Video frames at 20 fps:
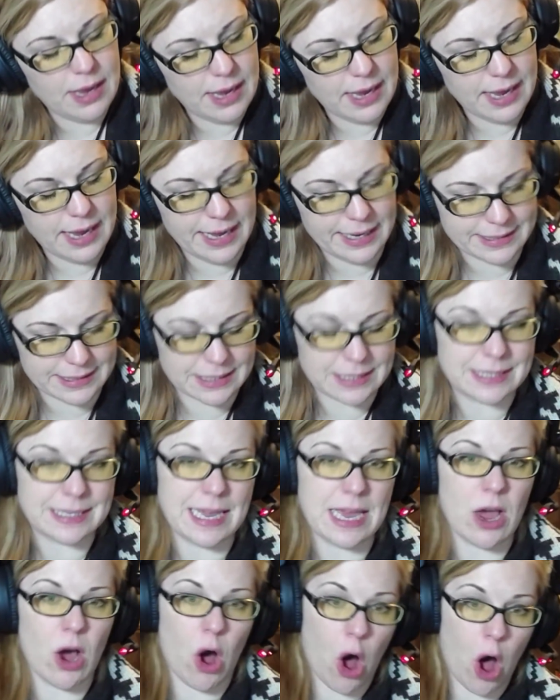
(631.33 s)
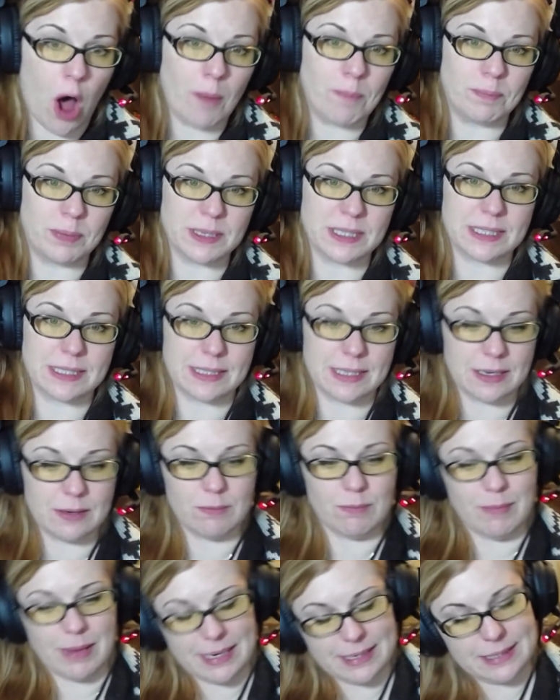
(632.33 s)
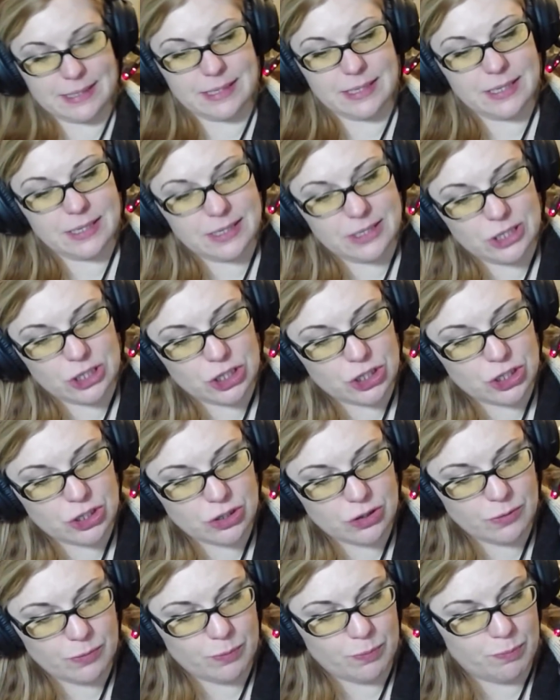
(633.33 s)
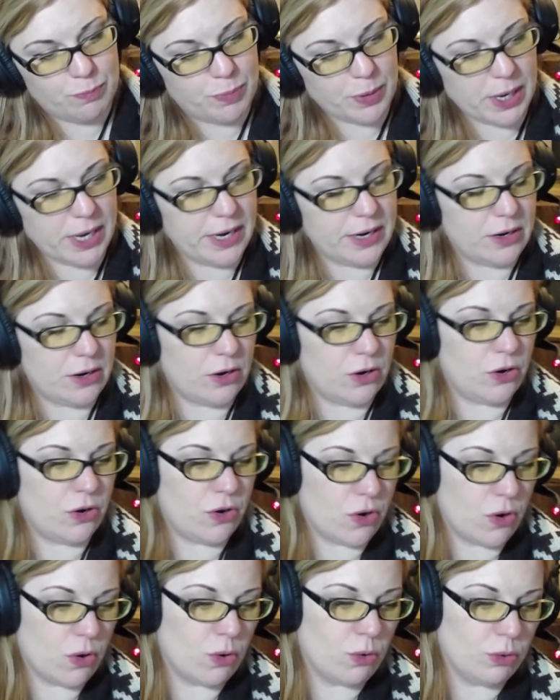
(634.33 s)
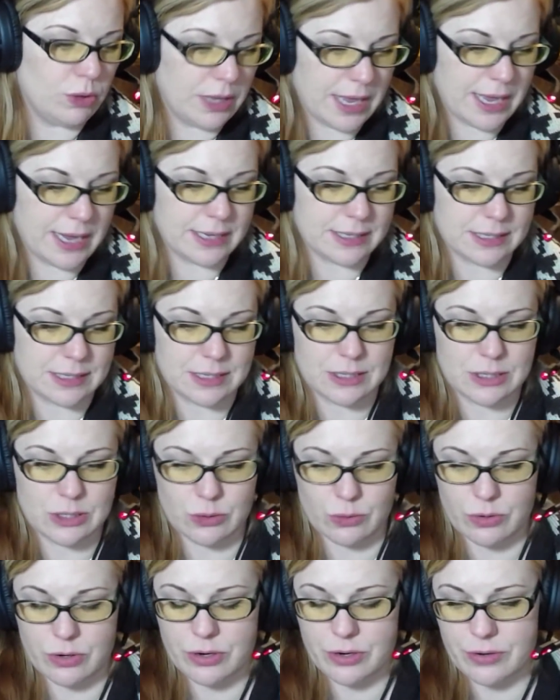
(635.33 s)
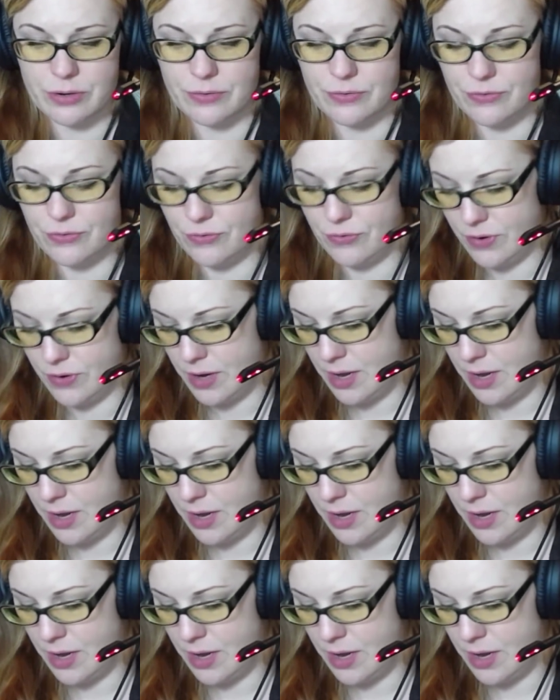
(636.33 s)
It's the opposite message, but no less sort of,